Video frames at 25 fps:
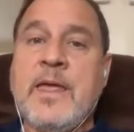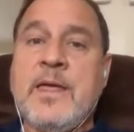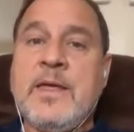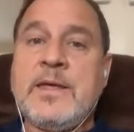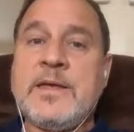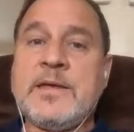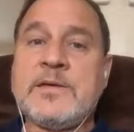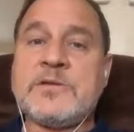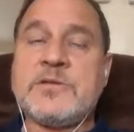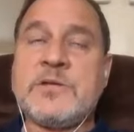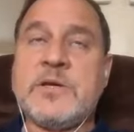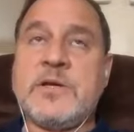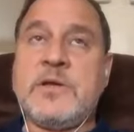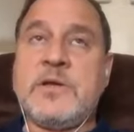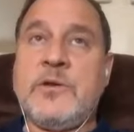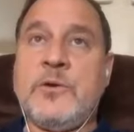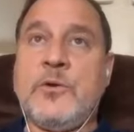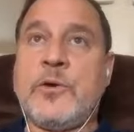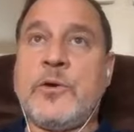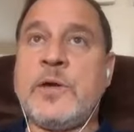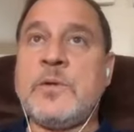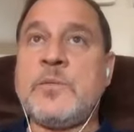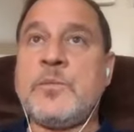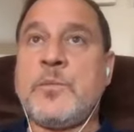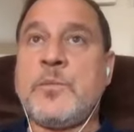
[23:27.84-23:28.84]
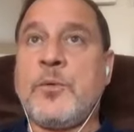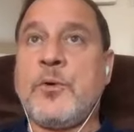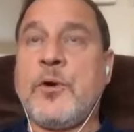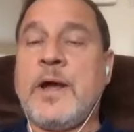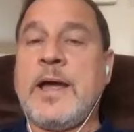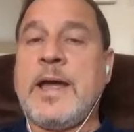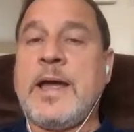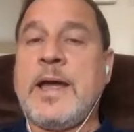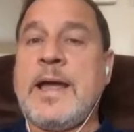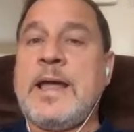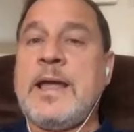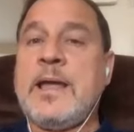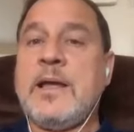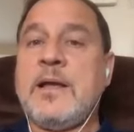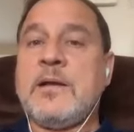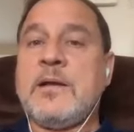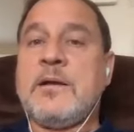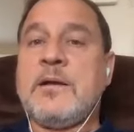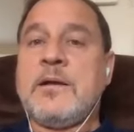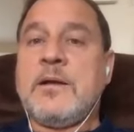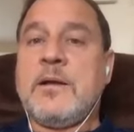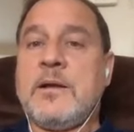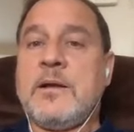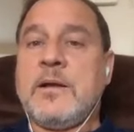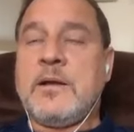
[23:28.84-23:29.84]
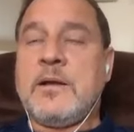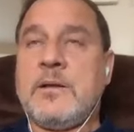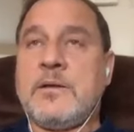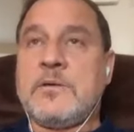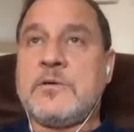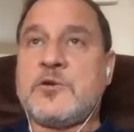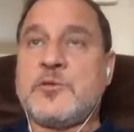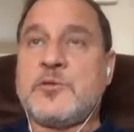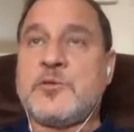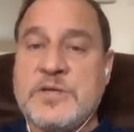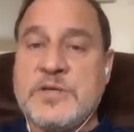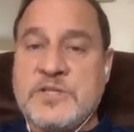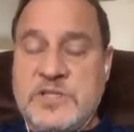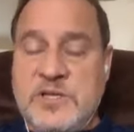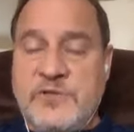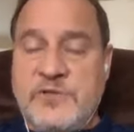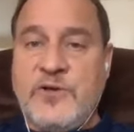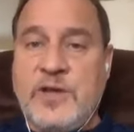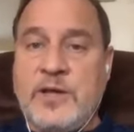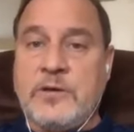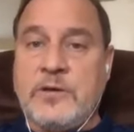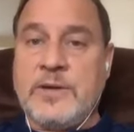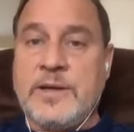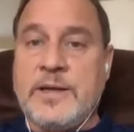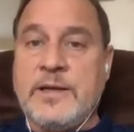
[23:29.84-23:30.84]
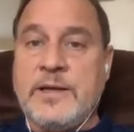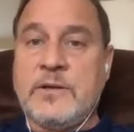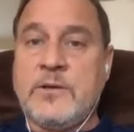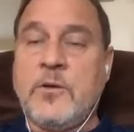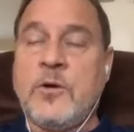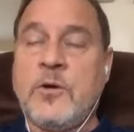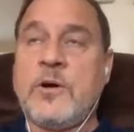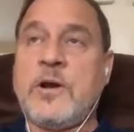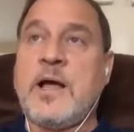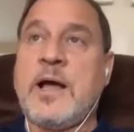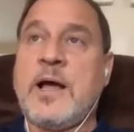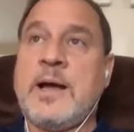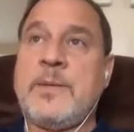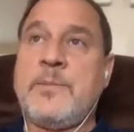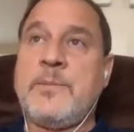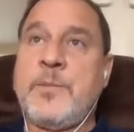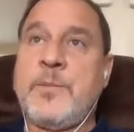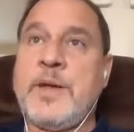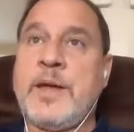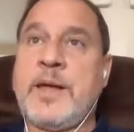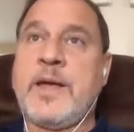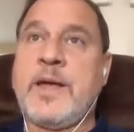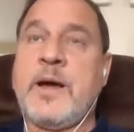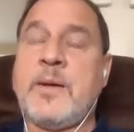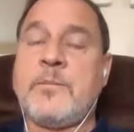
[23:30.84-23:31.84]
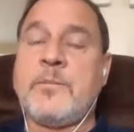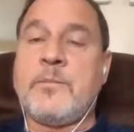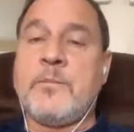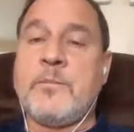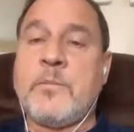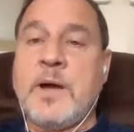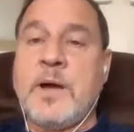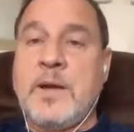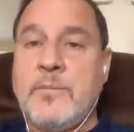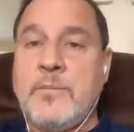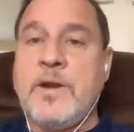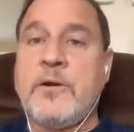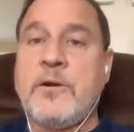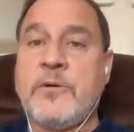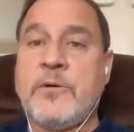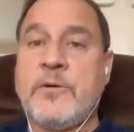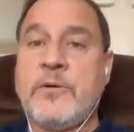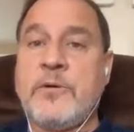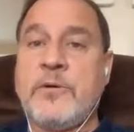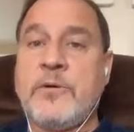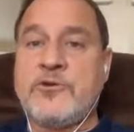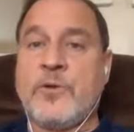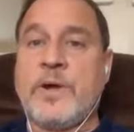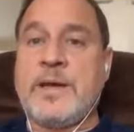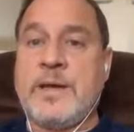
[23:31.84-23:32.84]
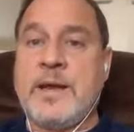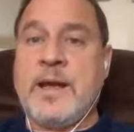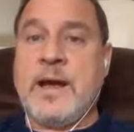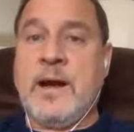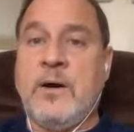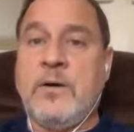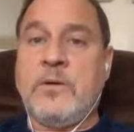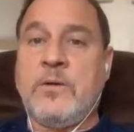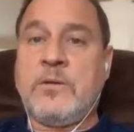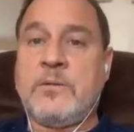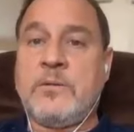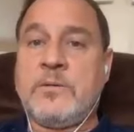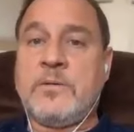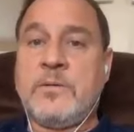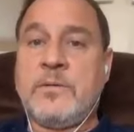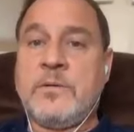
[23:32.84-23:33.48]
is that you can pray specifically, Lord, I pick up my marriage right now.